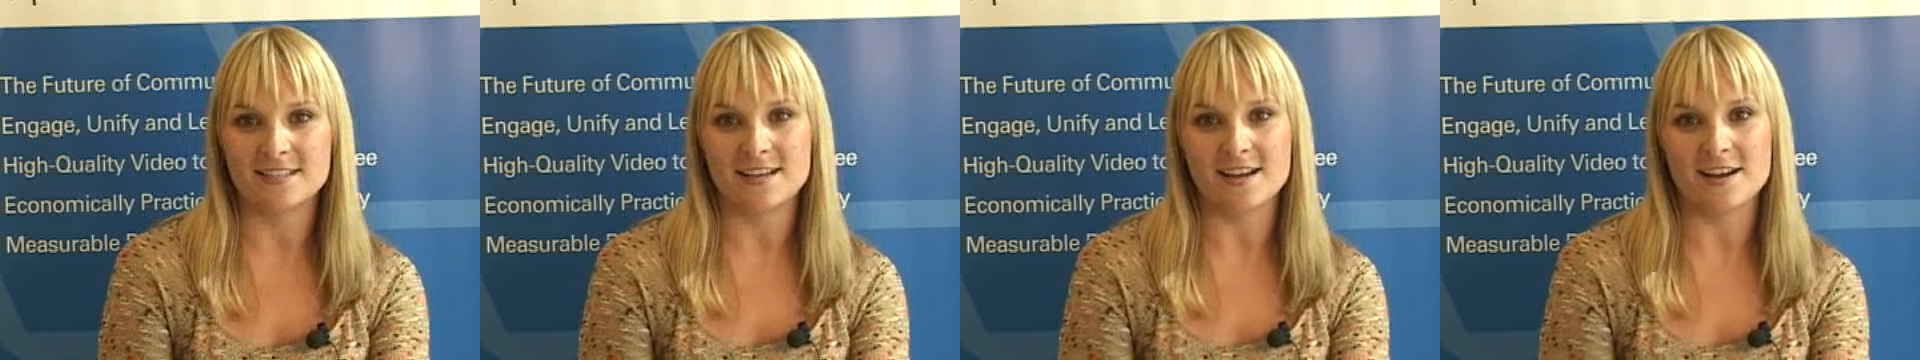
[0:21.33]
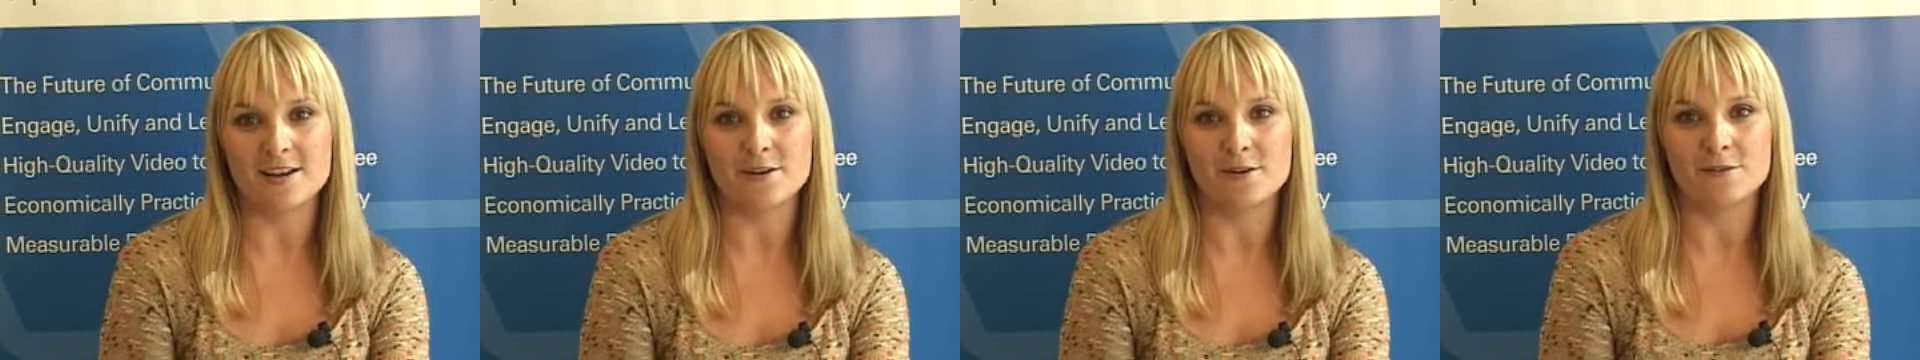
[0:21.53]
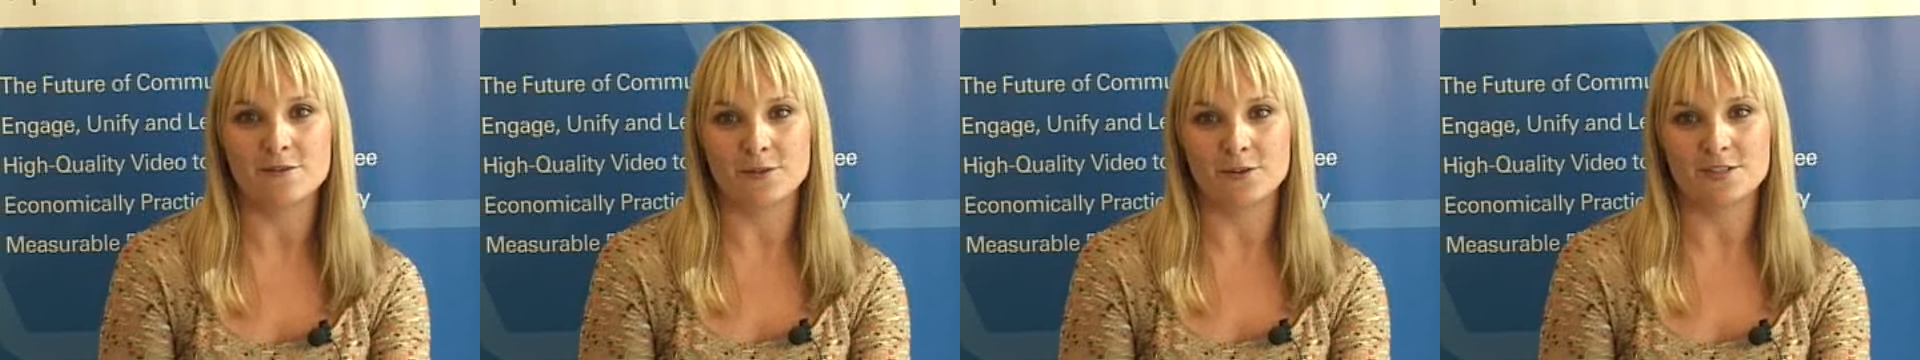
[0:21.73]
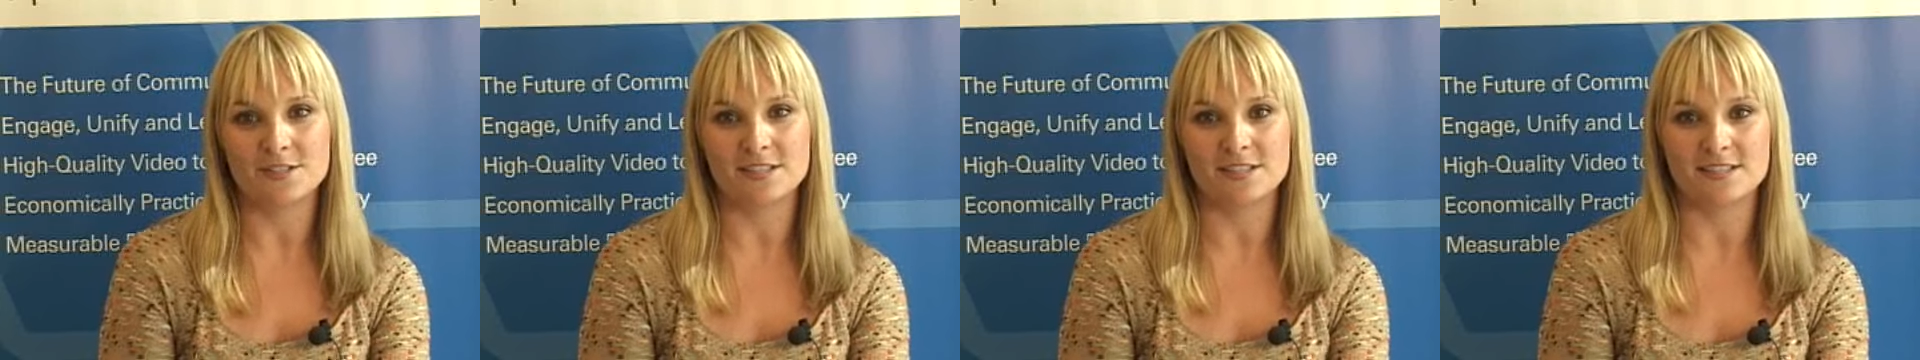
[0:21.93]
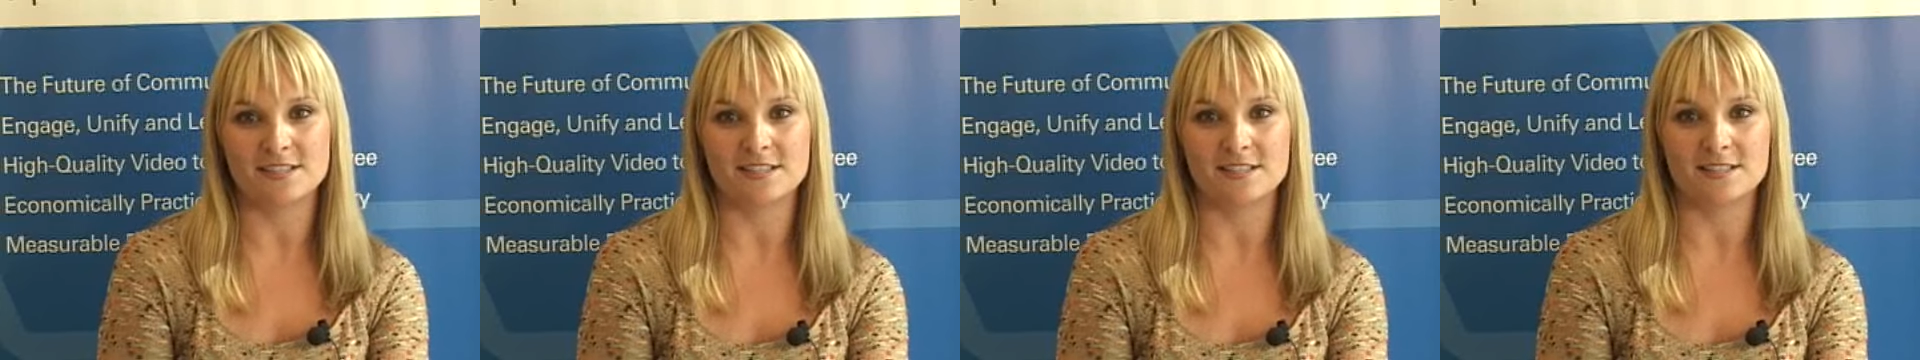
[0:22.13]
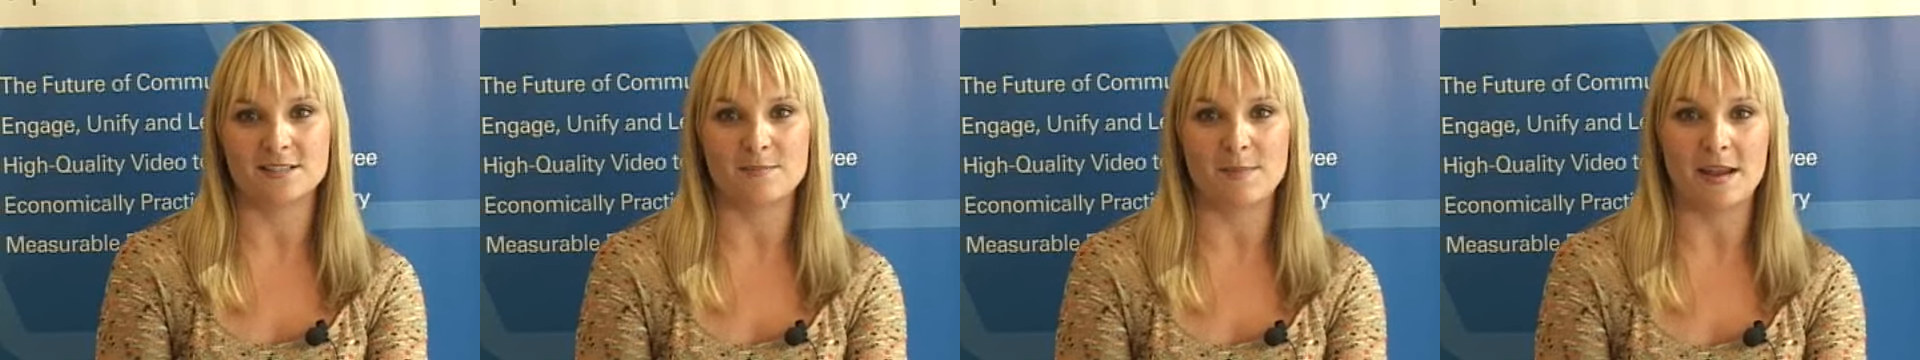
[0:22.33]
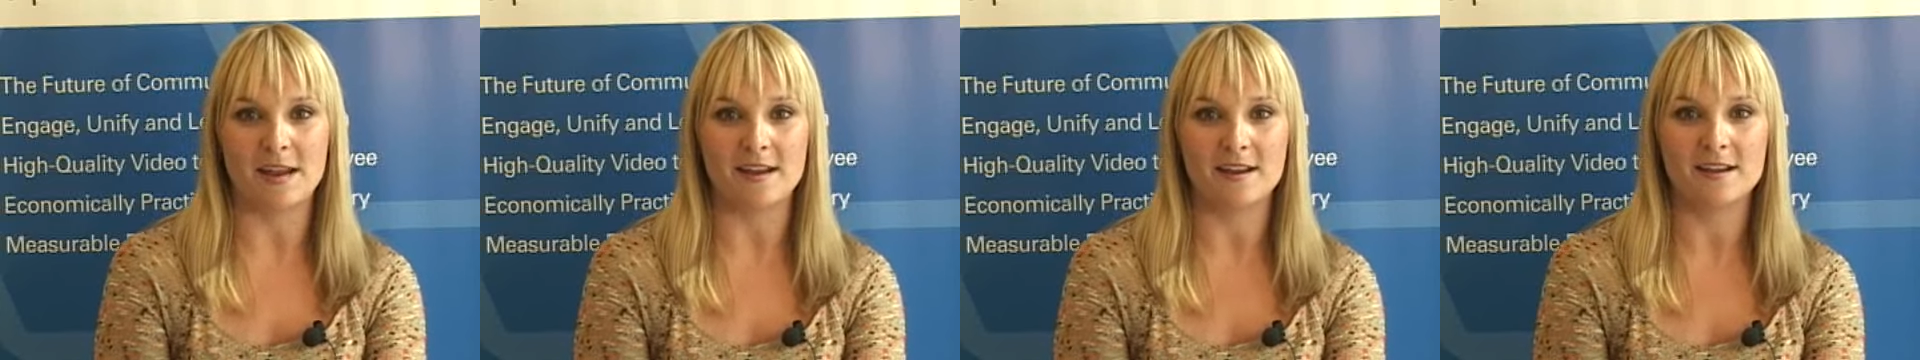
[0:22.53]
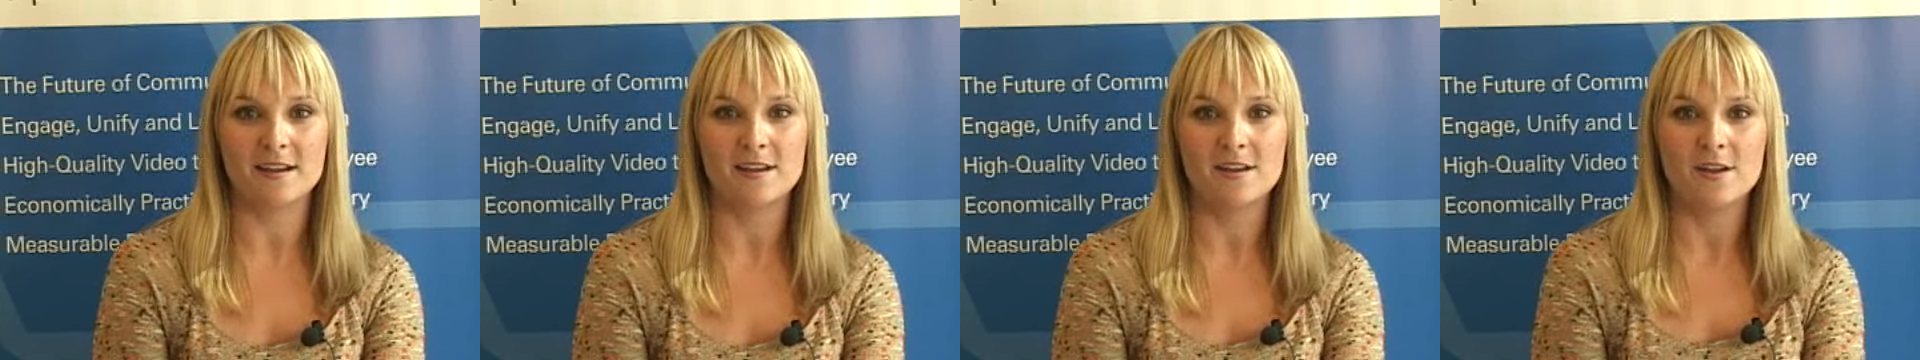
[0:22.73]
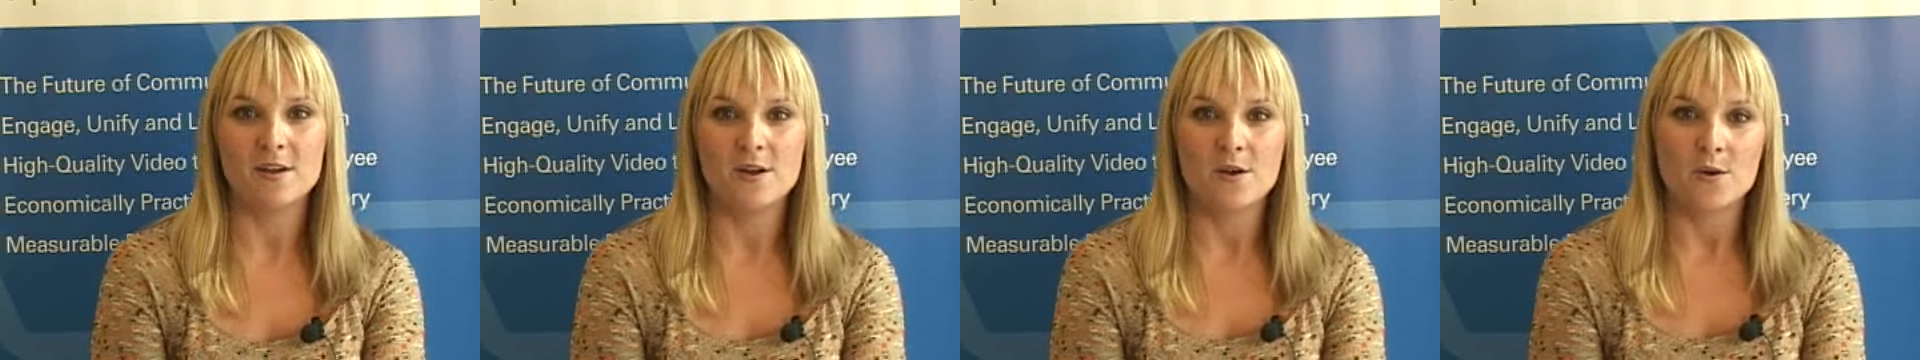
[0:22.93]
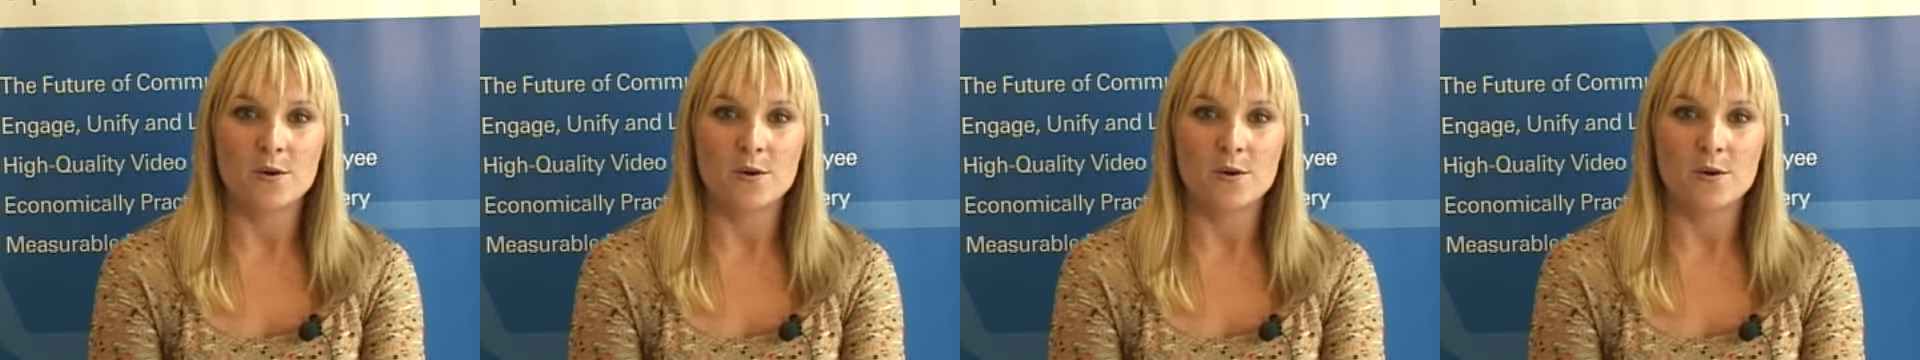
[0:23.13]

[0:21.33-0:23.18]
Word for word: CIO for Citizens Bank,